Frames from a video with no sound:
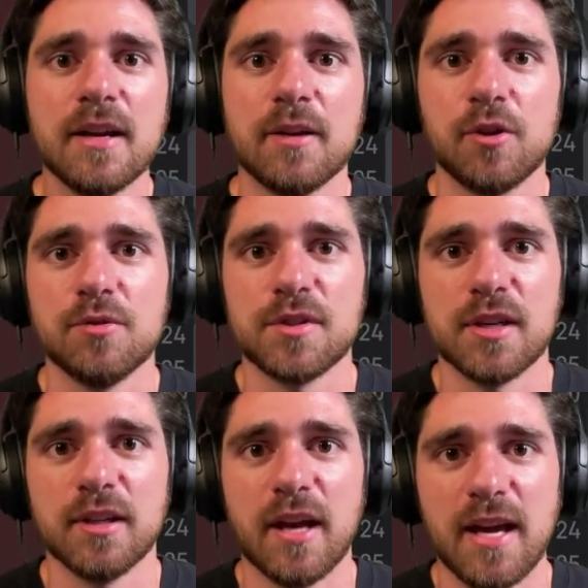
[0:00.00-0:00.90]

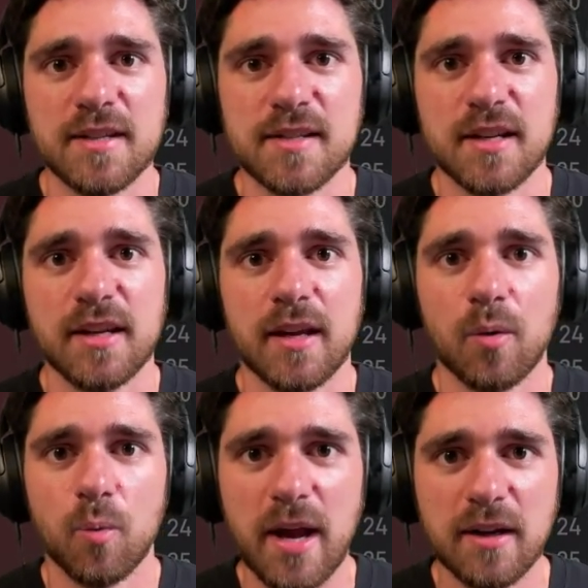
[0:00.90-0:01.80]
using async and
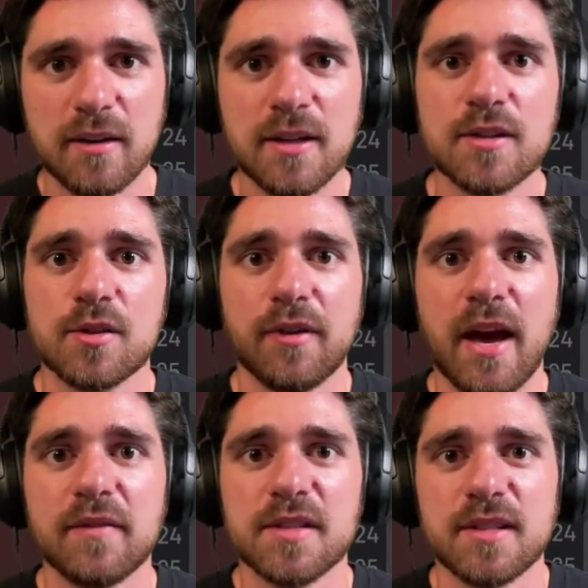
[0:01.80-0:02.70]
await. So if you
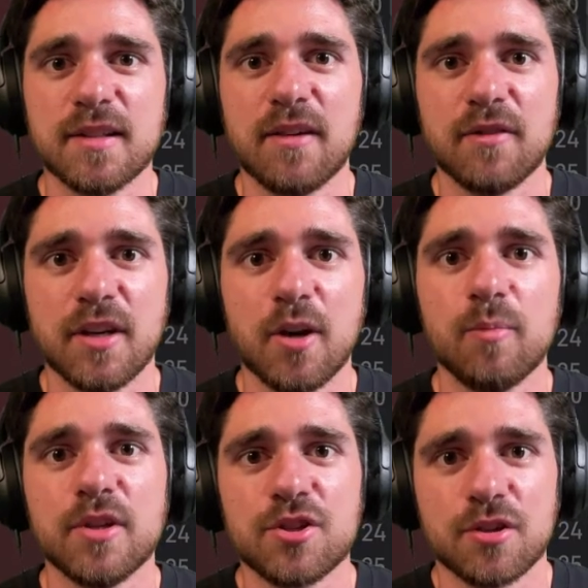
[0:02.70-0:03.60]
haven't seen that video,
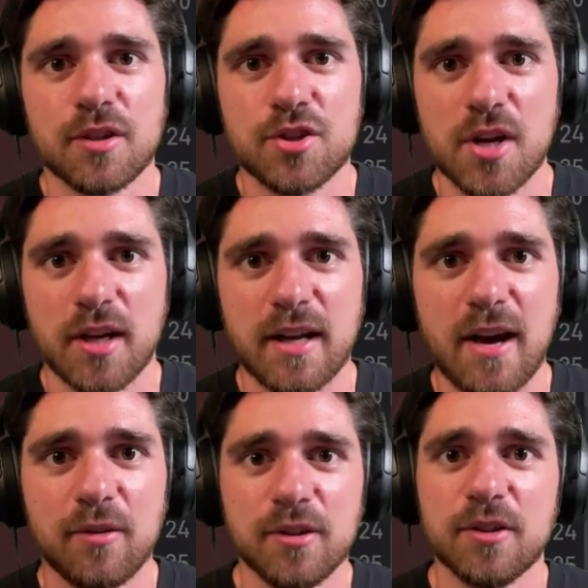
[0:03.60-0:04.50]
be sure to check it
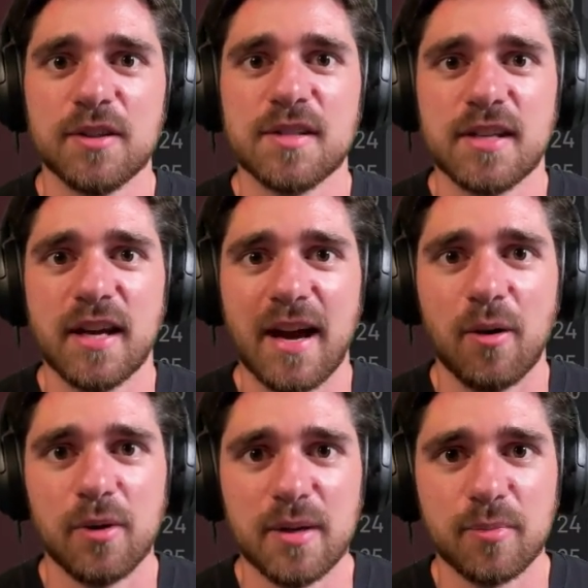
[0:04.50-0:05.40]
out. You can see how
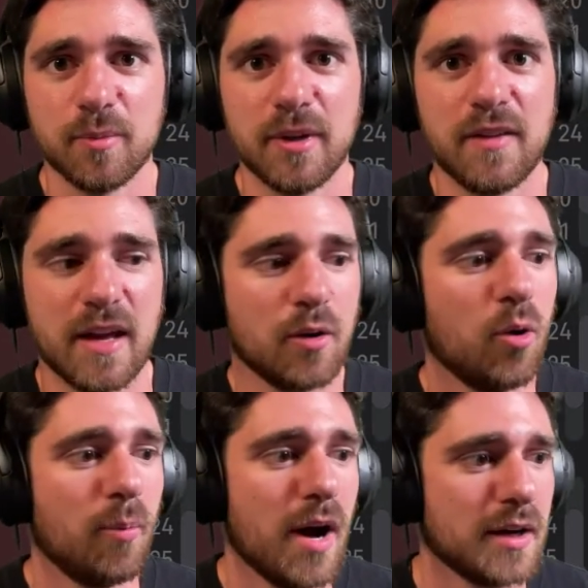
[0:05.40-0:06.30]
we implemented that whole
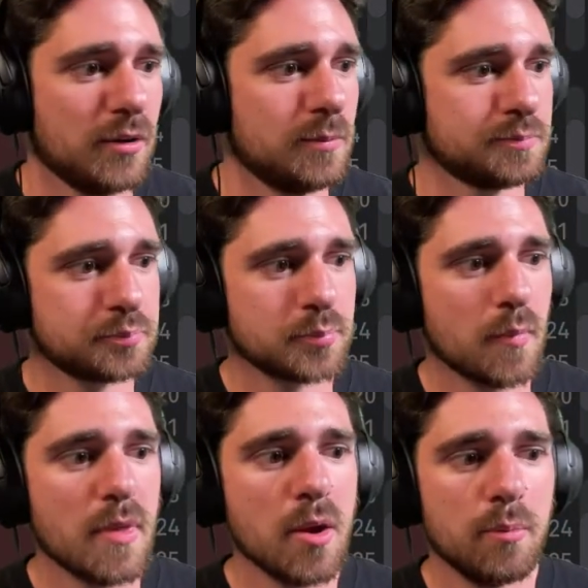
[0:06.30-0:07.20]
model.
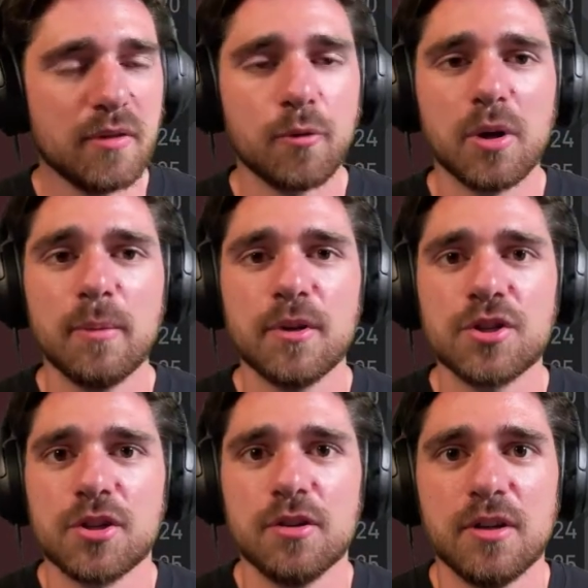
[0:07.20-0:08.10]
But for what I'm going to
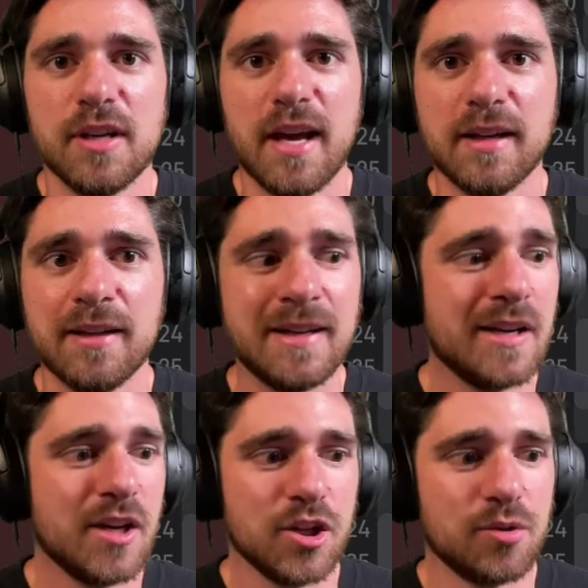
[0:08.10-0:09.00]
show you today,
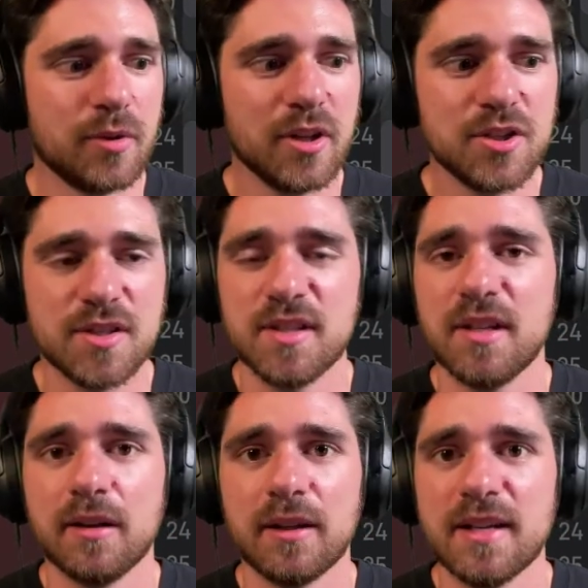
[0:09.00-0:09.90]
you really just need a
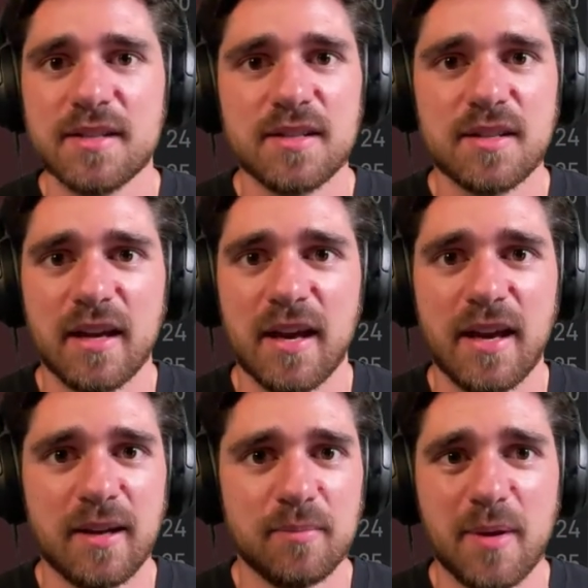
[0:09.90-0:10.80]
list
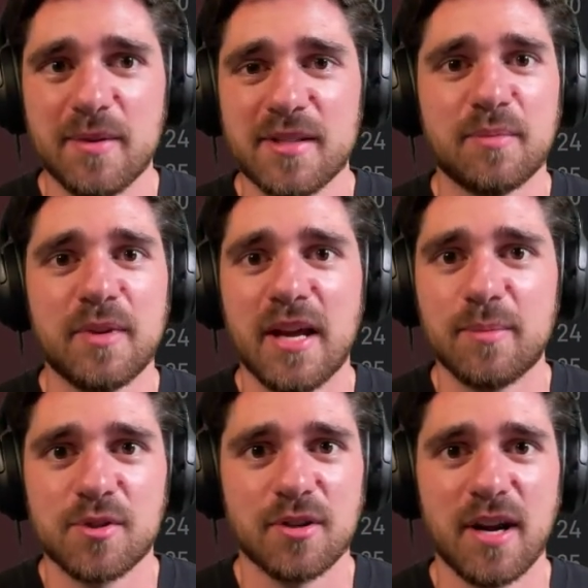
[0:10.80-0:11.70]
and maybe some
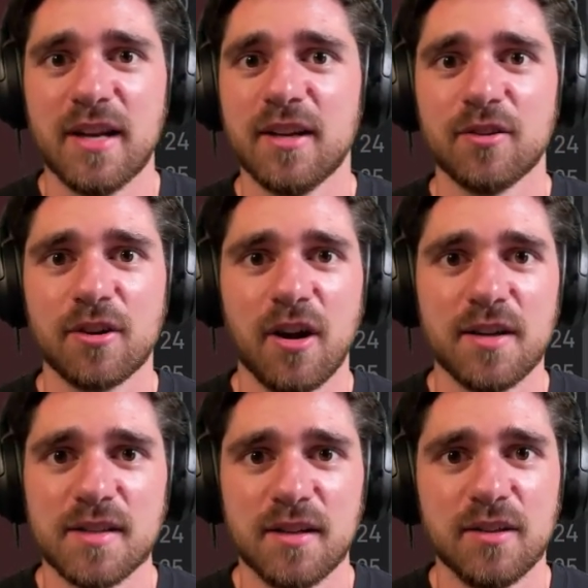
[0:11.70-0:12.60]
names or any other
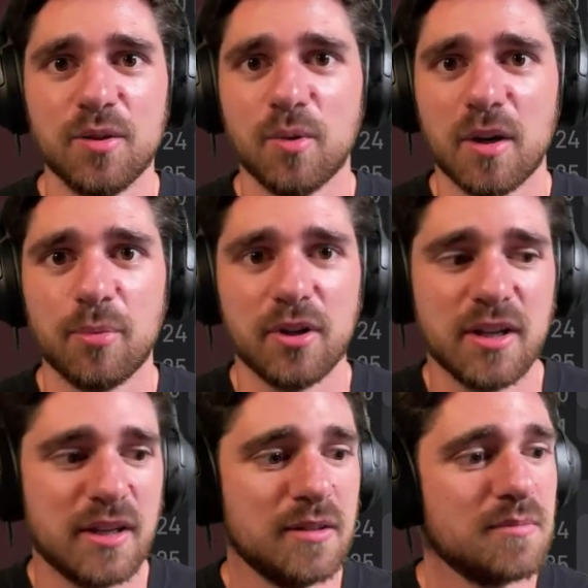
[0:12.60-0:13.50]
content you want to put in
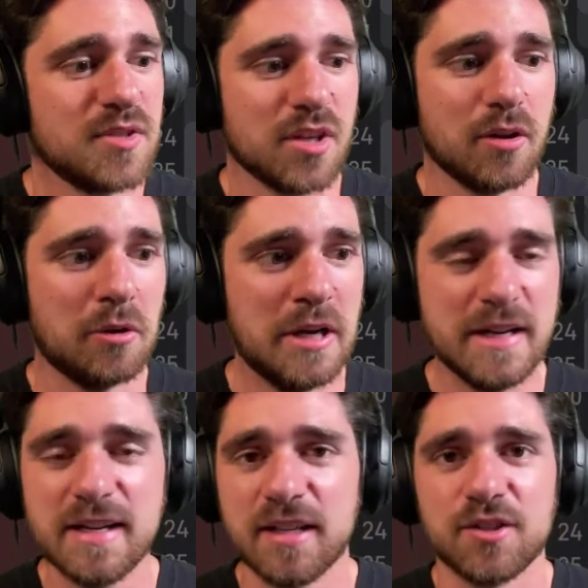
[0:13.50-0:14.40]
it. So
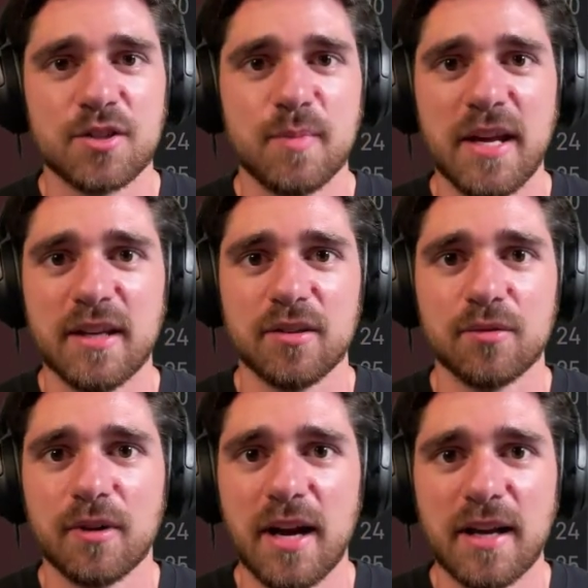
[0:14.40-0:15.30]
can just make an
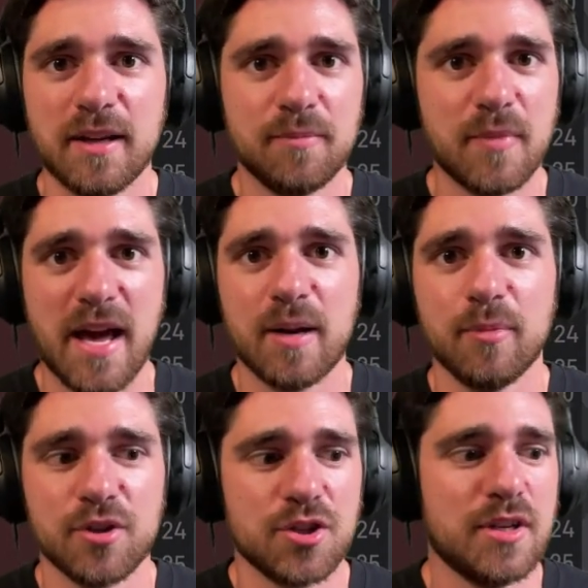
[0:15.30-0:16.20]
array, add a
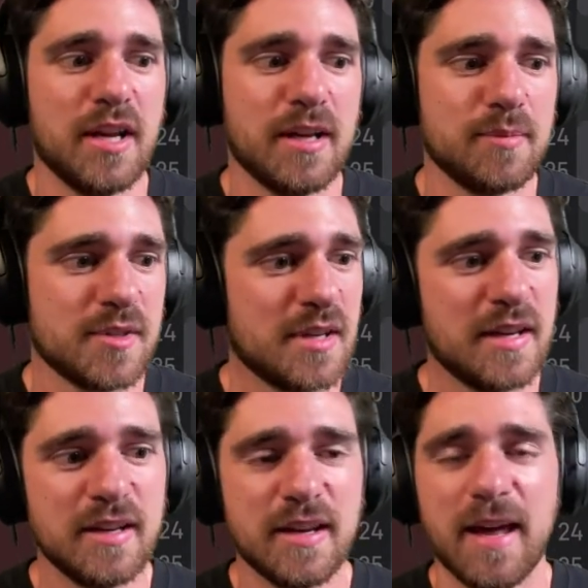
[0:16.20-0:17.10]
bunch of names,
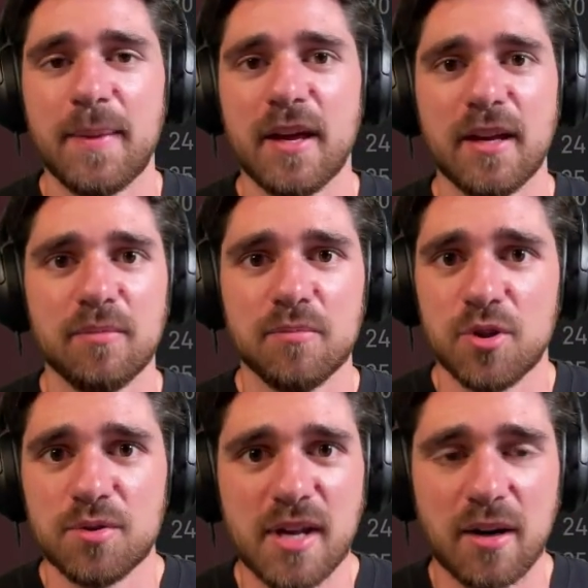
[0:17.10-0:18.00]
and then
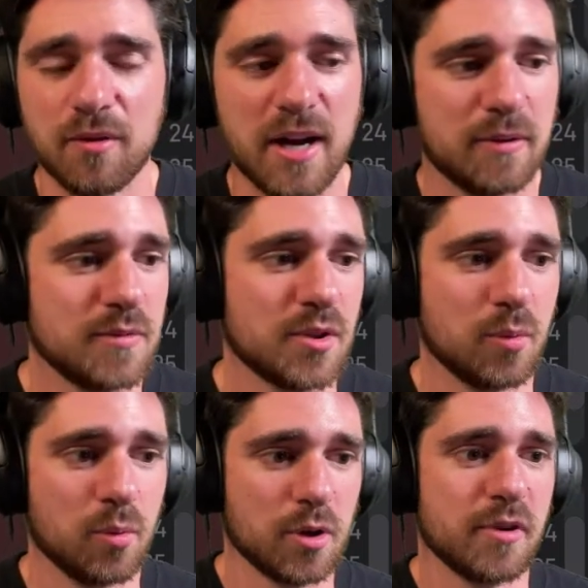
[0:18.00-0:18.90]
use that array. So it'll
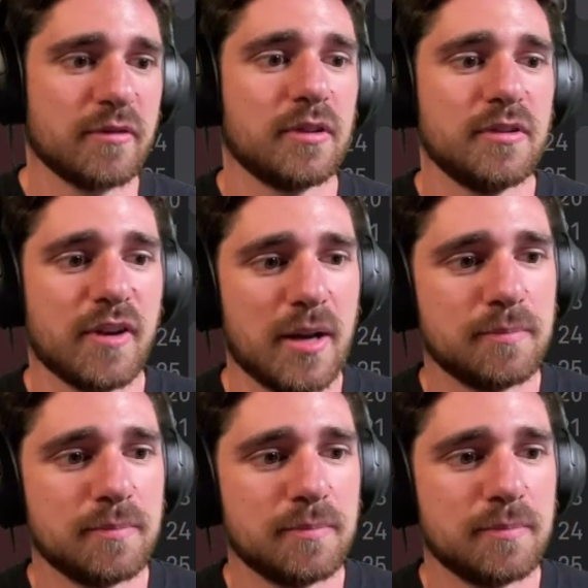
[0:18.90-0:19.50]
work perfectly fine.